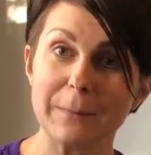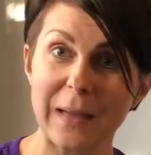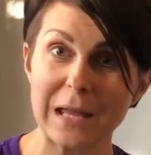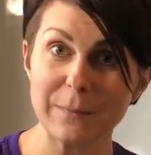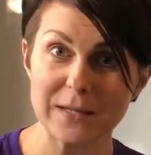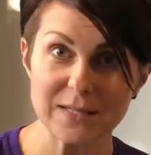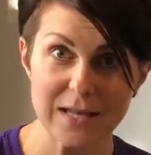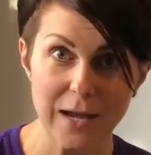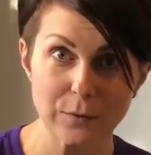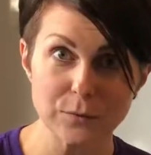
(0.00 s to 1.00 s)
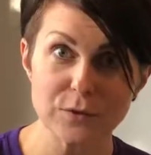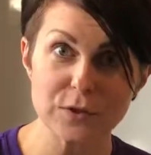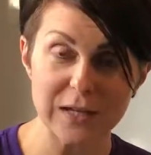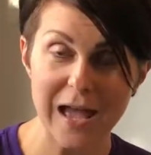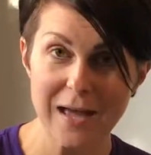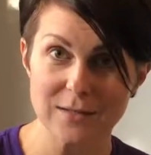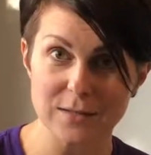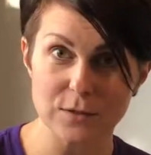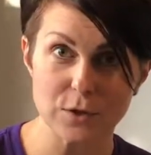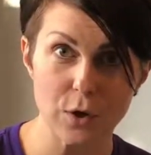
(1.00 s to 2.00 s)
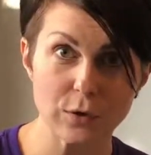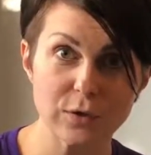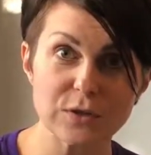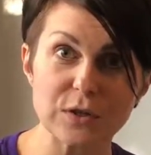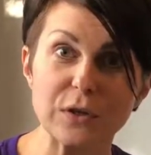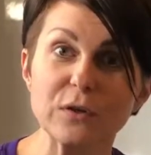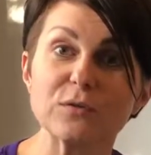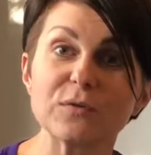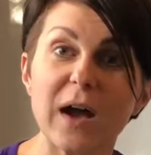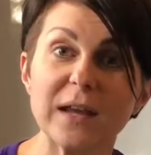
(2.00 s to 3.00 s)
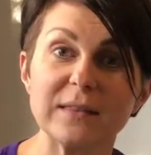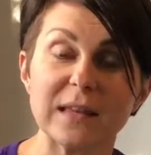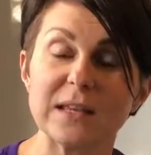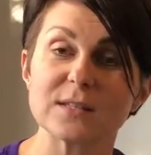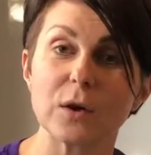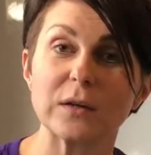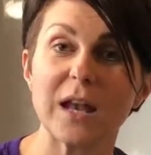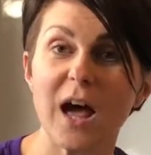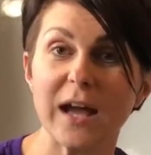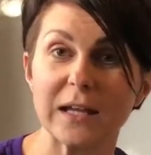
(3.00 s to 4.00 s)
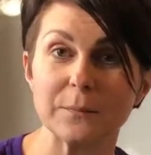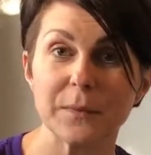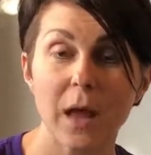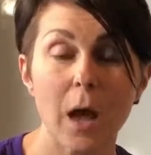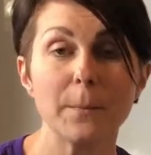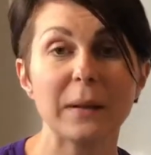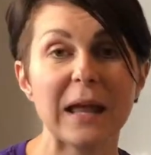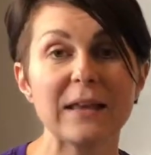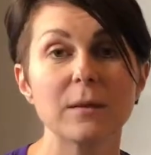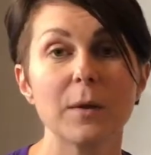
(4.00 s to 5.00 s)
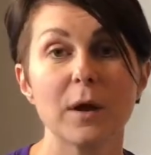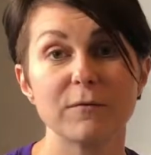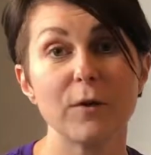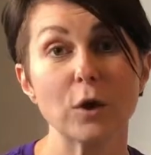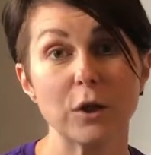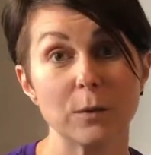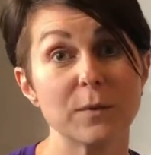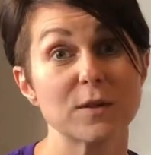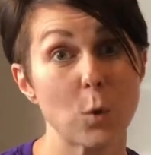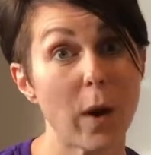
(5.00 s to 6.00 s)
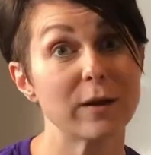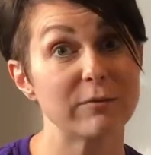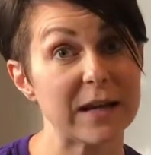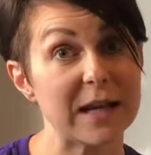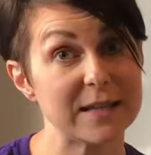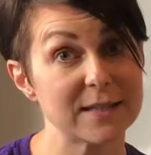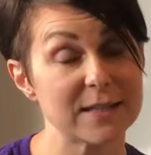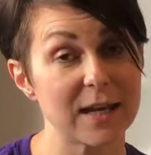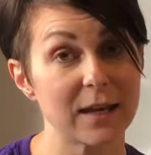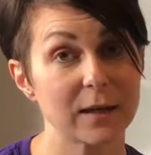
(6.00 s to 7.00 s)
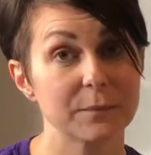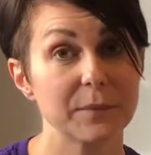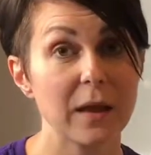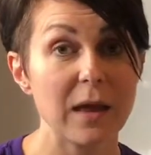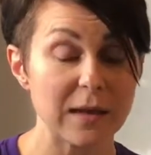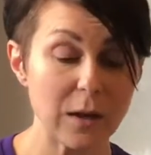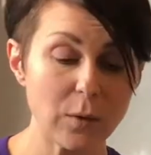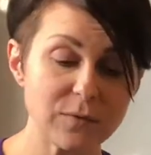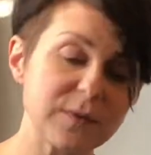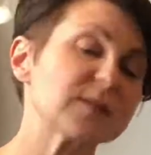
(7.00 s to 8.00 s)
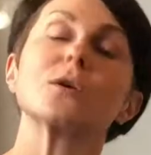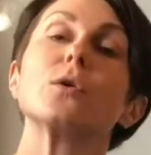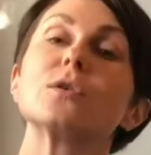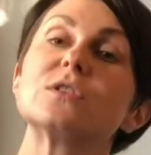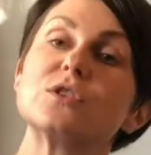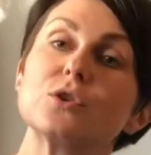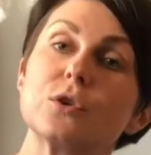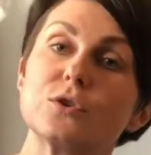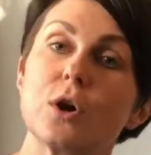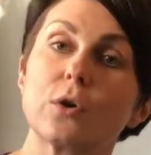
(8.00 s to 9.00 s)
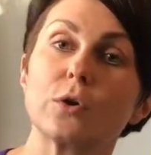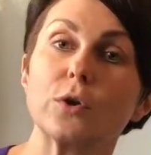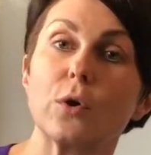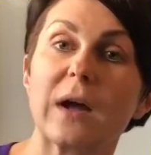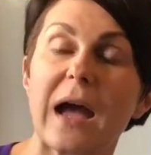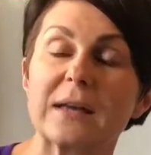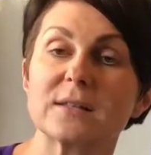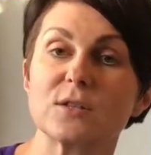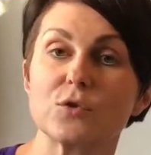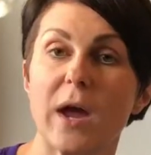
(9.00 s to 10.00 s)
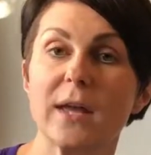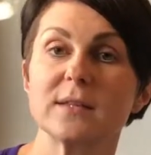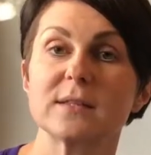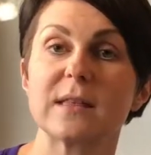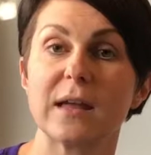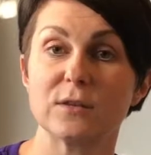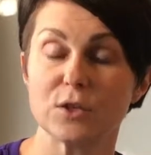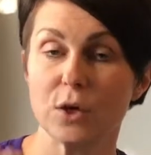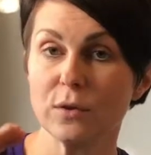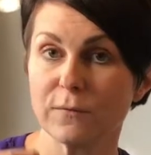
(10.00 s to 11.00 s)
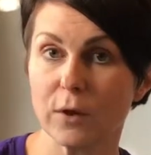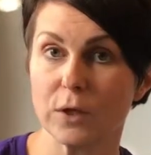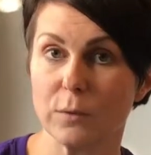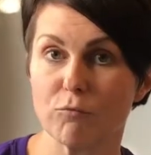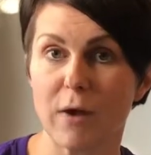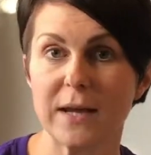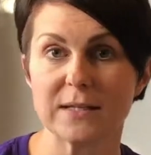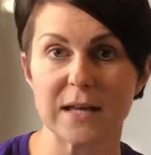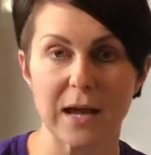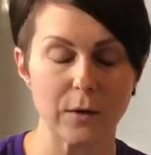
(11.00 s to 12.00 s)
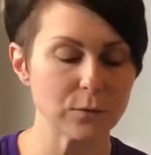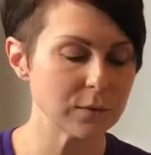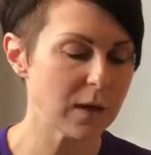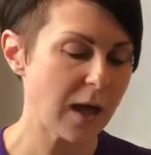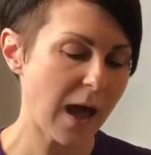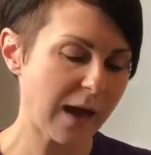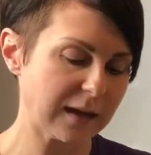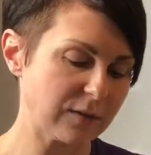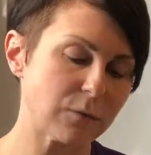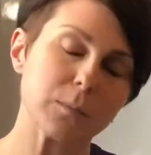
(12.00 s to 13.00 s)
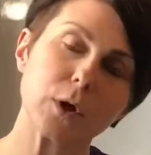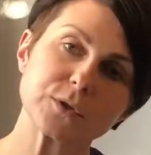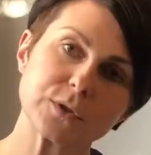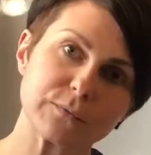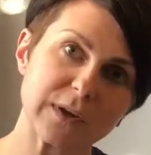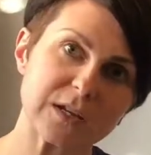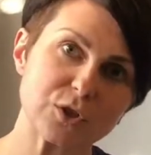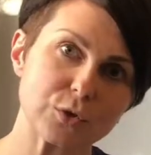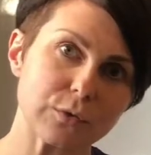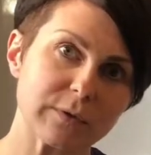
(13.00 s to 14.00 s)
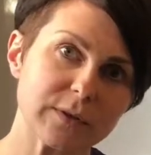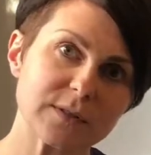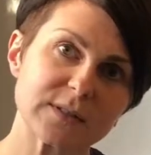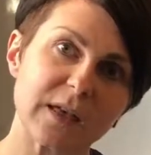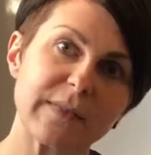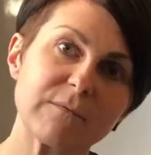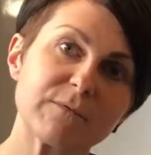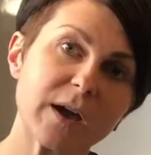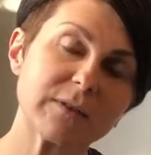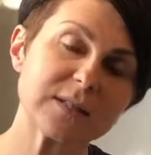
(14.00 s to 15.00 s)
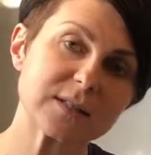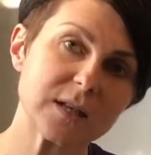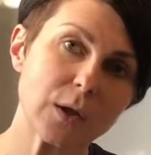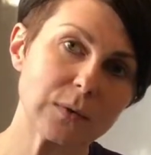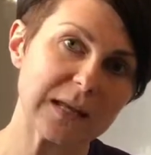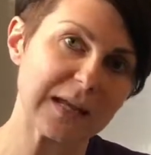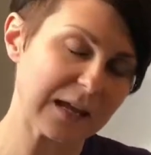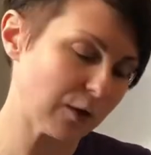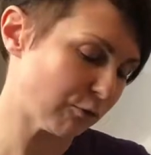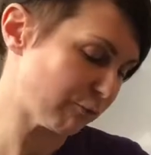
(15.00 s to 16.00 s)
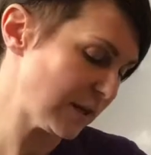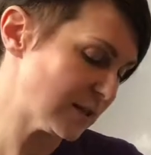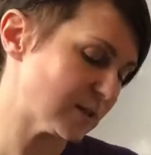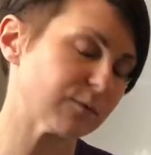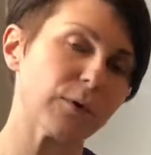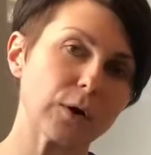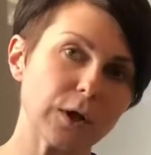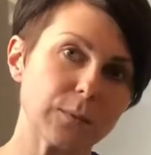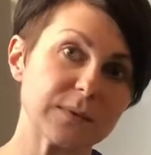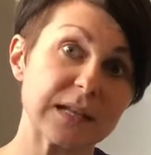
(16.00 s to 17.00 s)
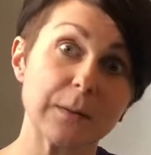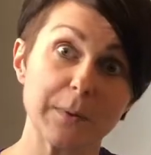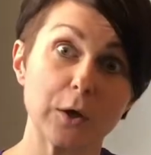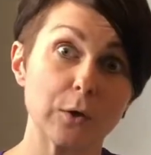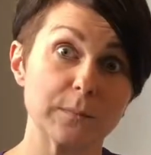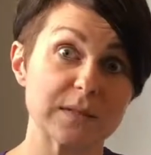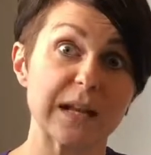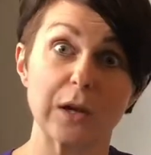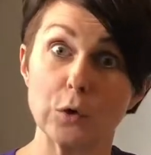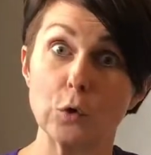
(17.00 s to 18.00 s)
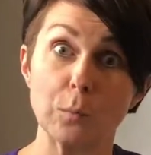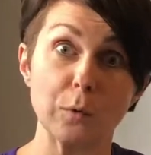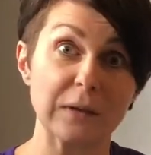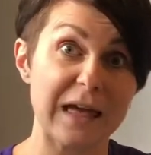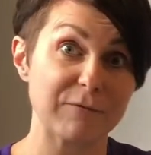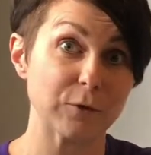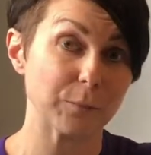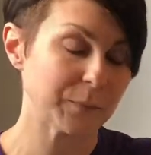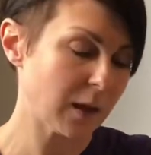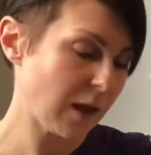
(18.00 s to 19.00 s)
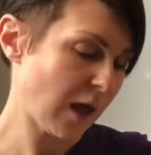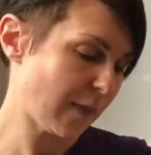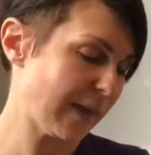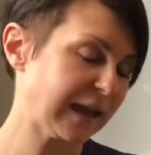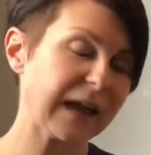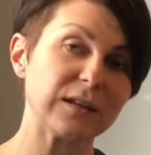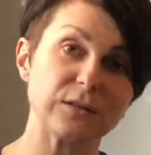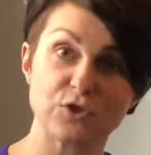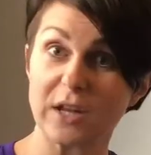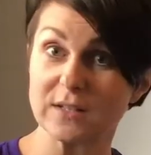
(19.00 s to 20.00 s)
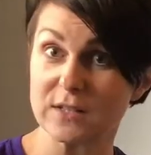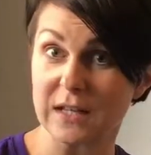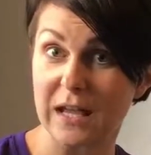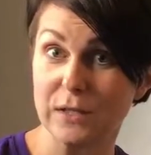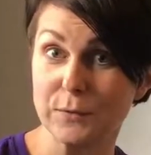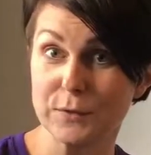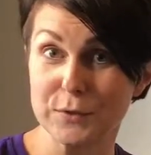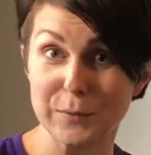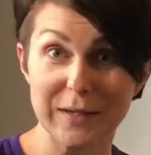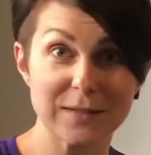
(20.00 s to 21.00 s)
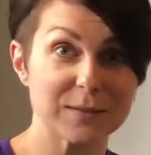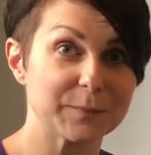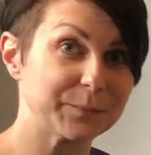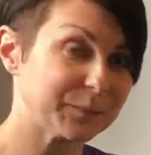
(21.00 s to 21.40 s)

baby sounds to cats and dogs, and you can find these online and play them at a volume that's quite realistic. Now, if this causes your dog or your cat stress, then turn the volume right down and give them lots of reassurance, and then very slowly increase the volume till it becomes like a normal level and they get a chance to get used to it.